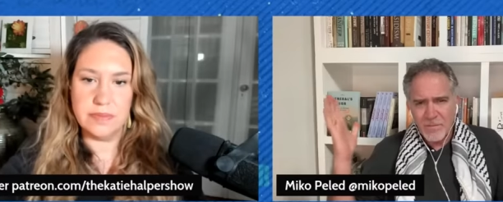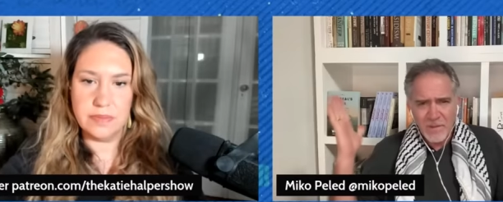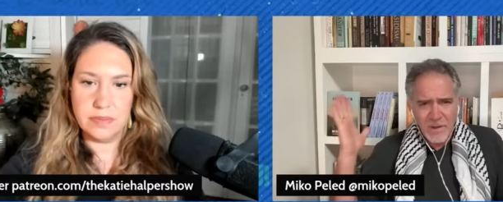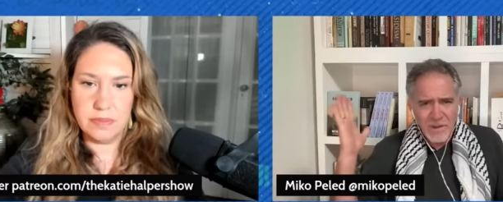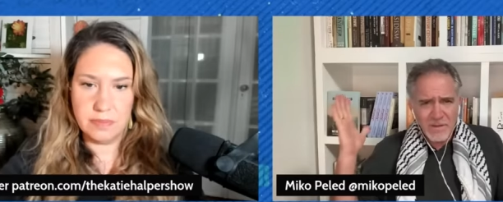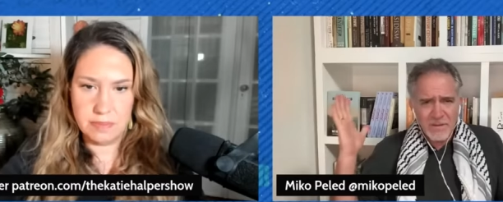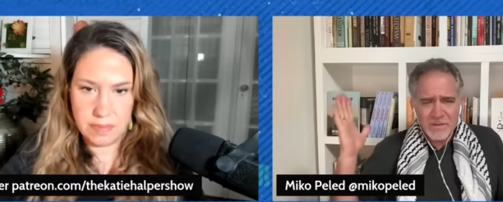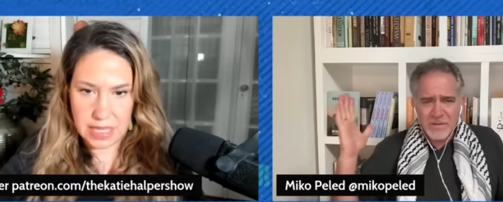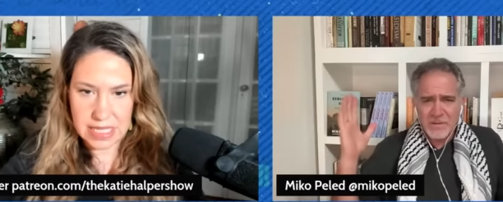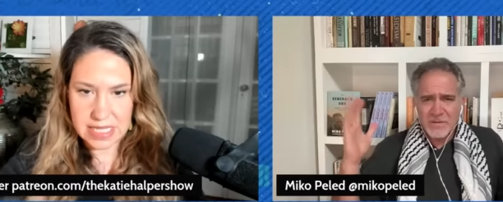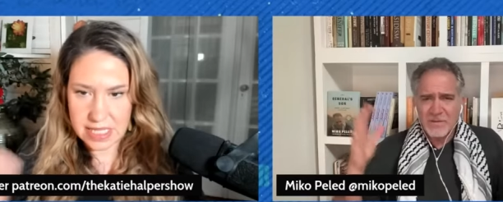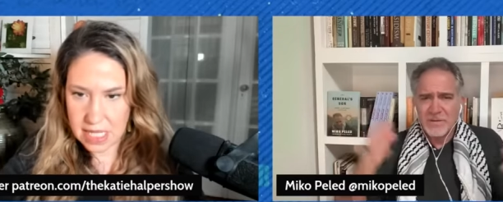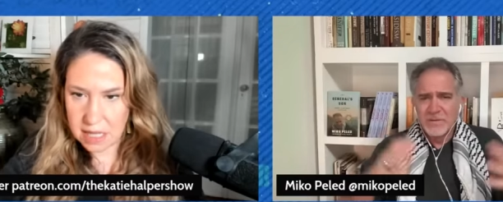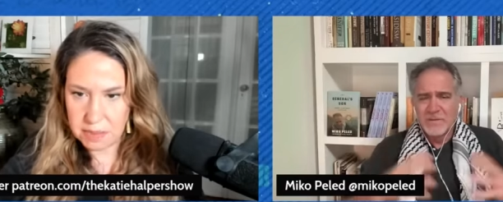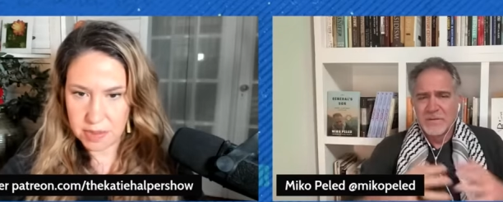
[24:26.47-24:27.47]
Speaker 1: yes. by
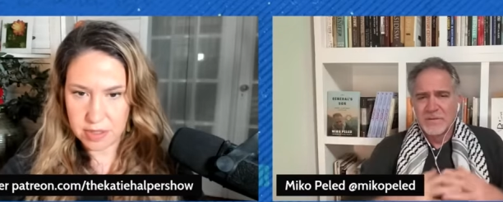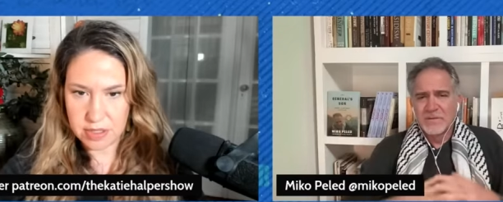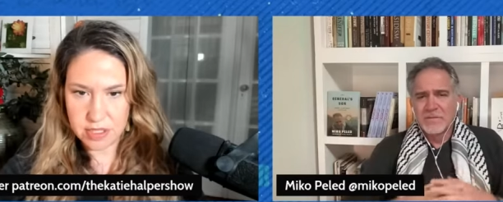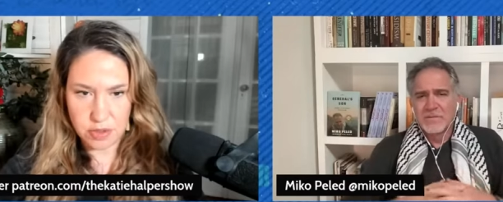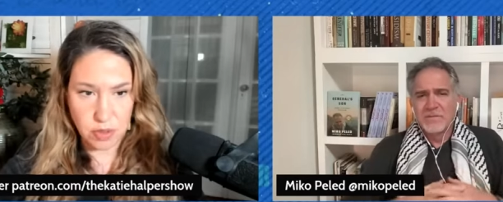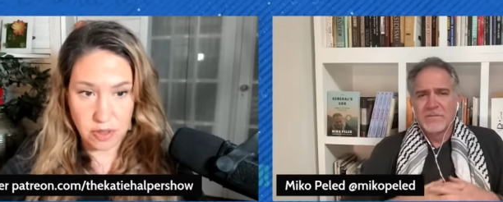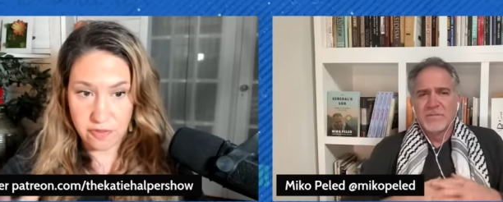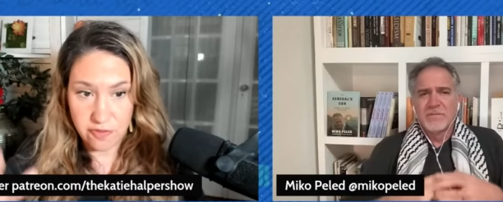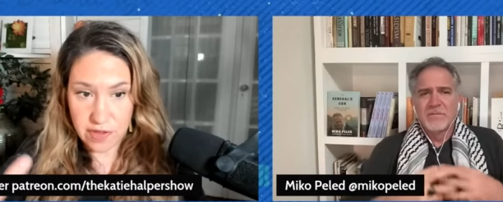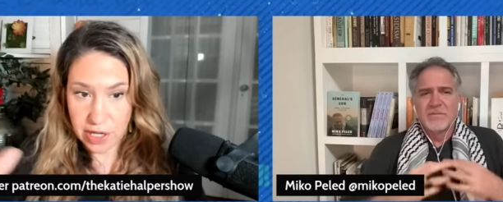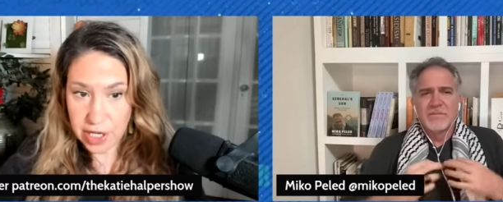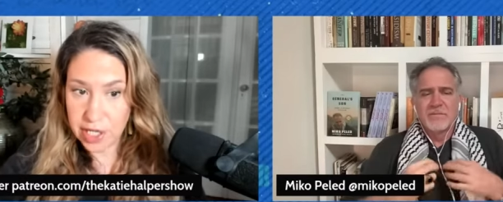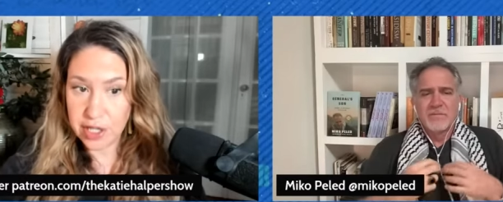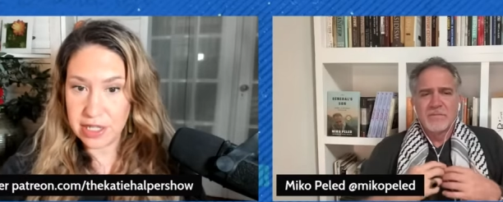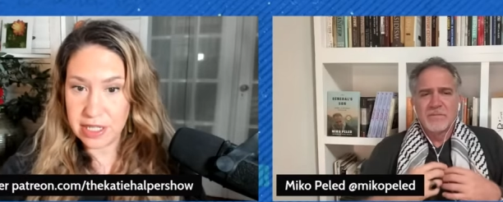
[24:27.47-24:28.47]
snipers who are very
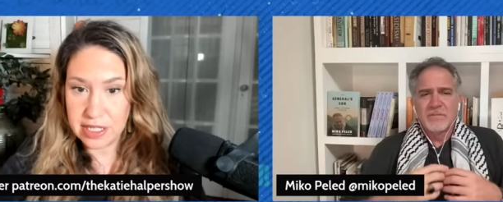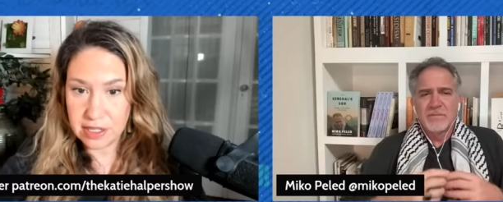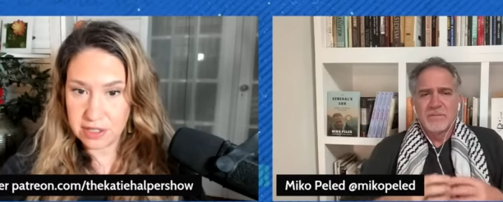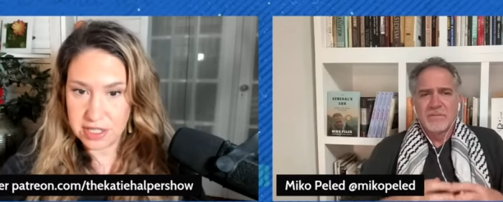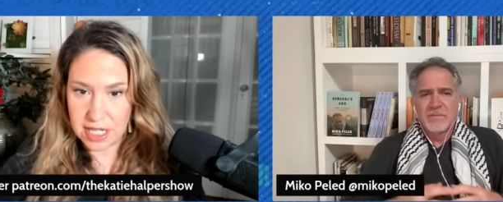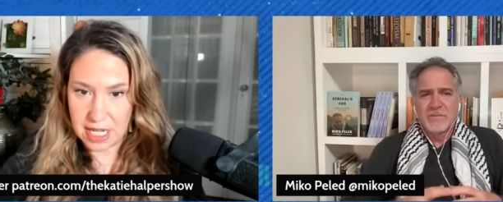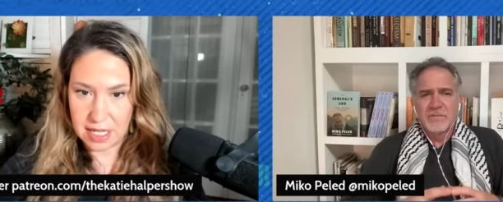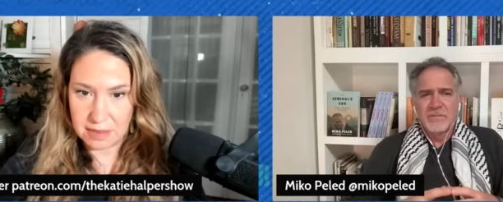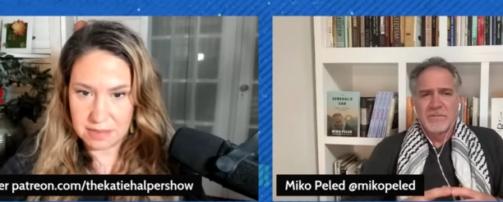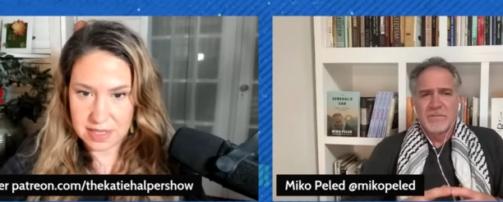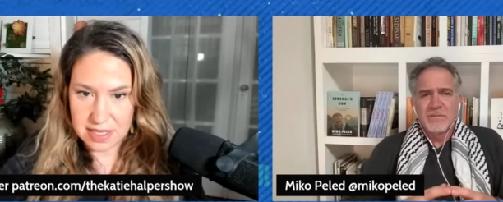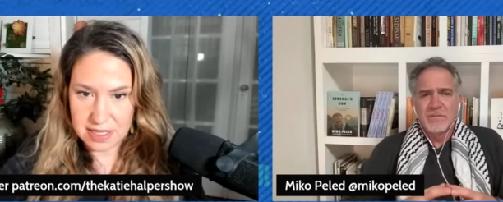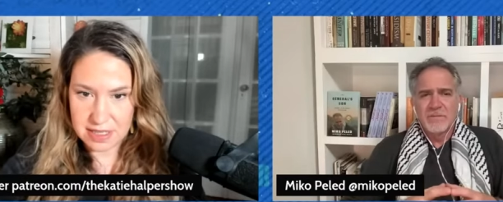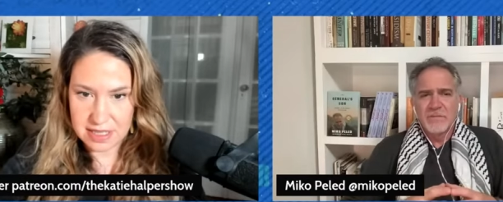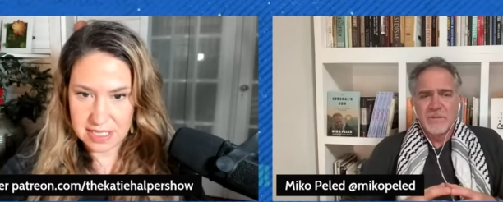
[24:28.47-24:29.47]
good at their jobs.
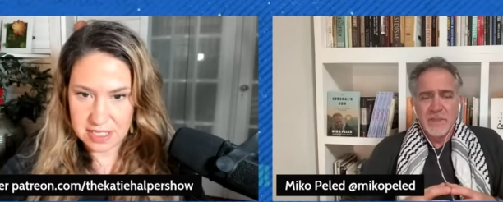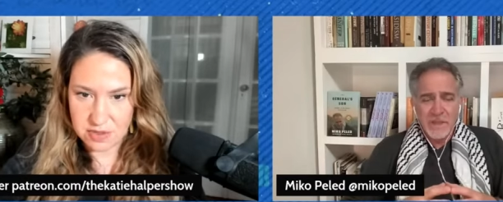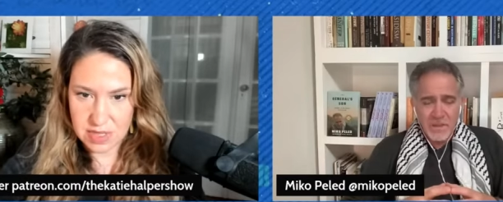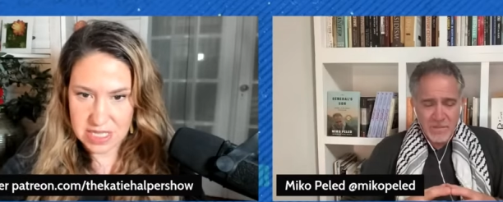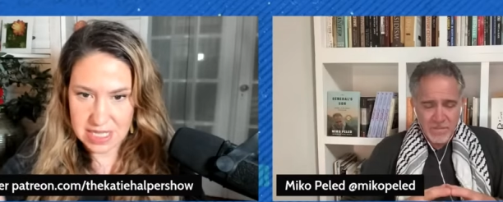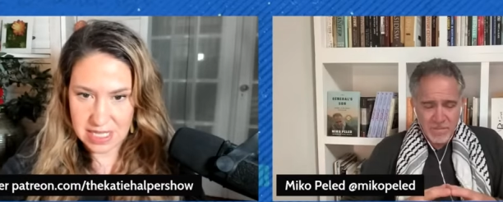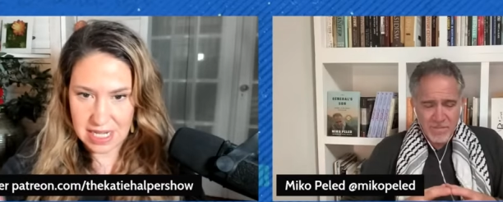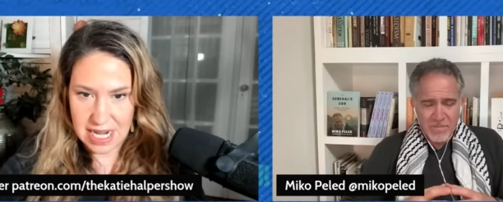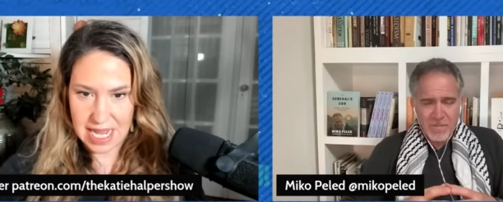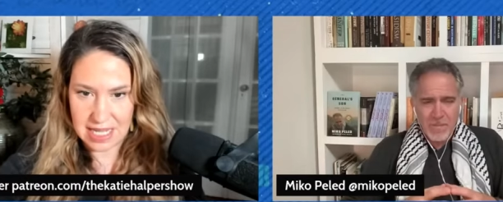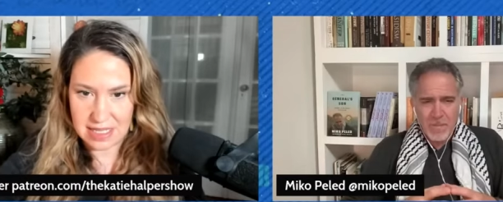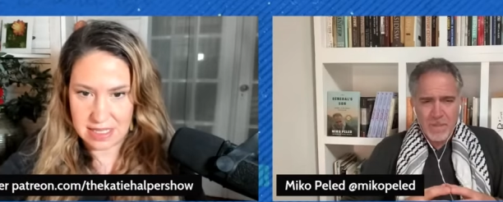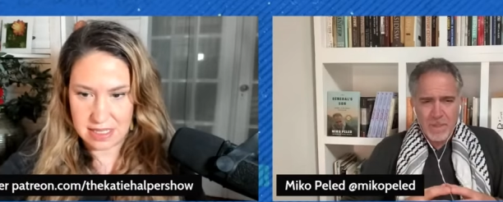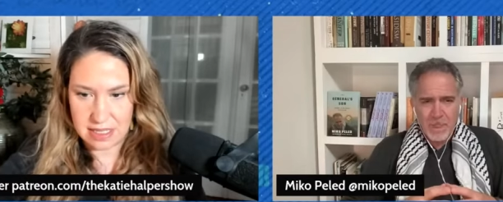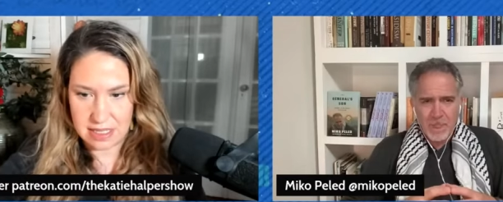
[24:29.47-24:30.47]
This yeah. wasn't an
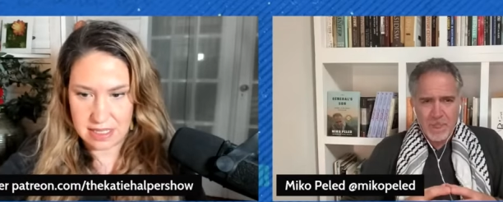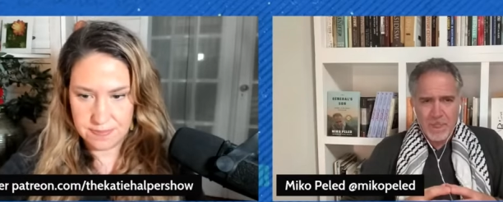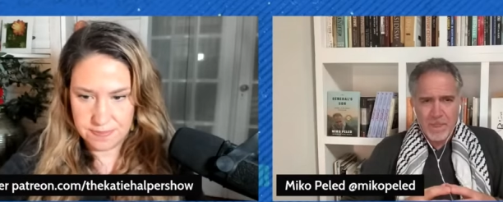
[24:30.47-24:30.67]
accident.